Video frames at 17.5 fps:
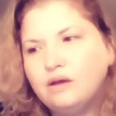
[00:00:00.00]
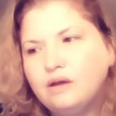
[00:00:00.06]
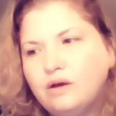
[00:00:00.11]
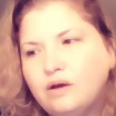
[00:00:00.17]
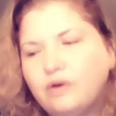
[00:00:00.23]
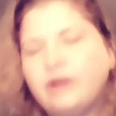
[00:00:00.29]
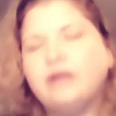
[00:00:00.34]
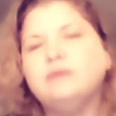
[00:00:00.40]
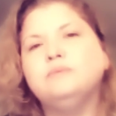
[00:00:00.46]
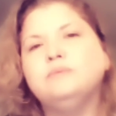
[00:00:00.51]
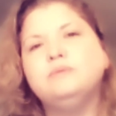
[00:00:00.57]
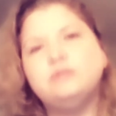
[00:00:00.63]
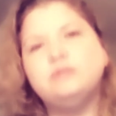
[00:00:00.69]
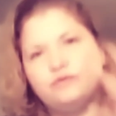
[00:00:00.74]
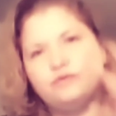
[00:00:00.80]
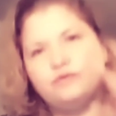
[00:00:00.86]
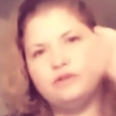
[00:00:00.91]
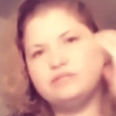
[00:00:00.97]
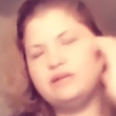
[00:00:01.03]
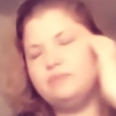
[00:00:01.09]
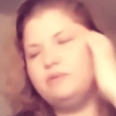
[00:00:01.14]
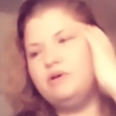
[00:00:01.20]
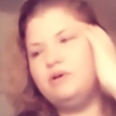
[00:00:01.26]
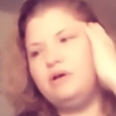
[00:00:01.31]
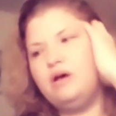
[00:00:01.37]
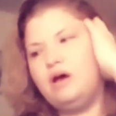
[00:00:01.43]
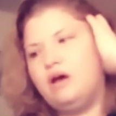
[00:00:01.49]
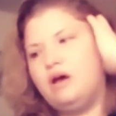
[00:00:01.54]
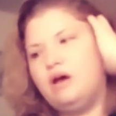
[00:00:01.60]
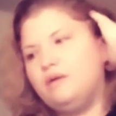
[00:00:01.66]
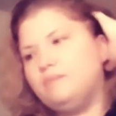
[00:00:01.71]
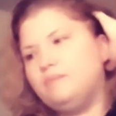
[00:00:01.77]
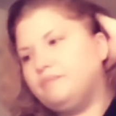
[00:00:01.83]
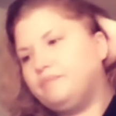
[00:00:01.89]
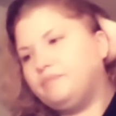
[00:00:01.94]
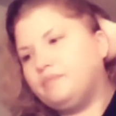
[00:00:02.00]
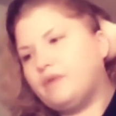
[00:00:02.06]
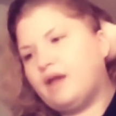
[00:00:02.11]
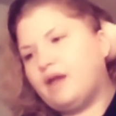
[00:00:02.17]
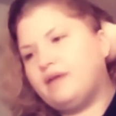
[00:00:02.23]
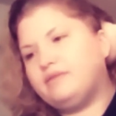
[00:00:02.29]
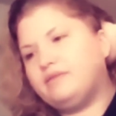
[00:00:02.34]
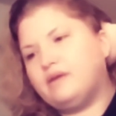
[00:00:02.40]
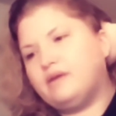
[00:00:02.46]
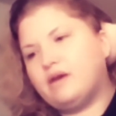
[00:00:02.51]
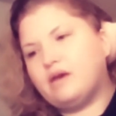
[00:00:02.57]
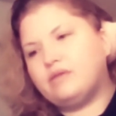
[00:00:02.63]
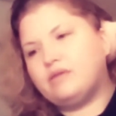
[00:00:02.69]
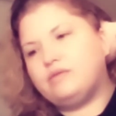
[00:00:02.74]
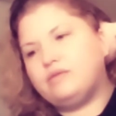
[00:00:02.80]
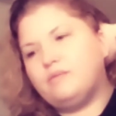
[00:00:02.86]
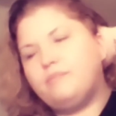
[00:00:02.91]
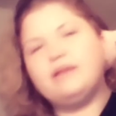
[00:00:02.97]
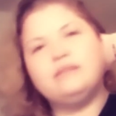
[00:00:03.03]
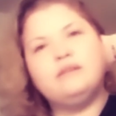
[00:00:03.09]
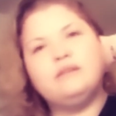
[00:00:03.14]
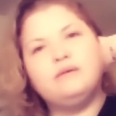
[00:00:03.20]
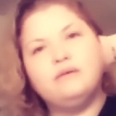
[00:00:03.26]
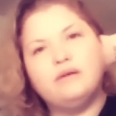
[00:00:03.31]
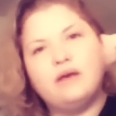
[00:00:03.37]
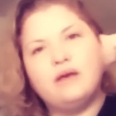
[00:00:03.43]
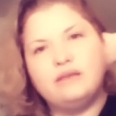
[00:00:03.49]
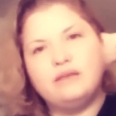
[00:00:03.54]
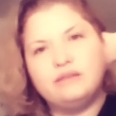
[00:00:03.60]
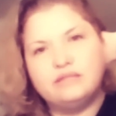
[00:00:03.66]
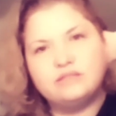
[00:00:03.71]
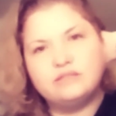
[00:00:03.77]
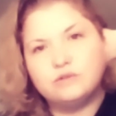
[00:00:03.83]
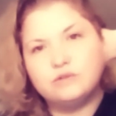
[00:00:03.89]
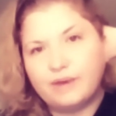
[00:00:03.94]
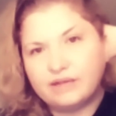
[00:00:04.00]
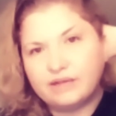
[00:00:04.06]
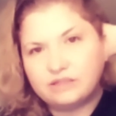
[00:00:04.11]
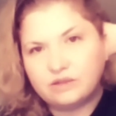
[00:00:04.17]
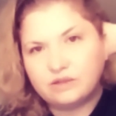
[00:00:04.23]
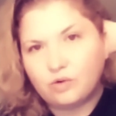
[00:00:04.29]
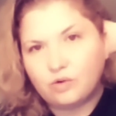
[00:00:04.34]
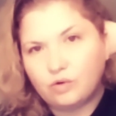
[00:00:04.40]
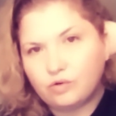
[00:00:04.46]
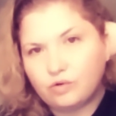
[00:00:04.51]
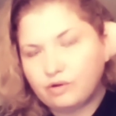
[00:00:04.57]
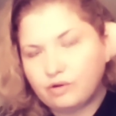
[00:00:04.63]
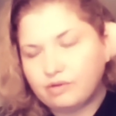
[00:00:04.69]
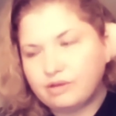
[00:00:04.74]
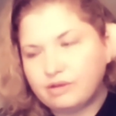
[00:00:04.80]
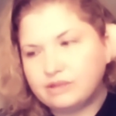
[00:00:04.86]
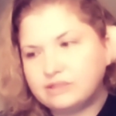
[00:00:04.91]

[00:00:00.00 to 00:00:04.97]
Okay, so for example, this goes back to the whole career things.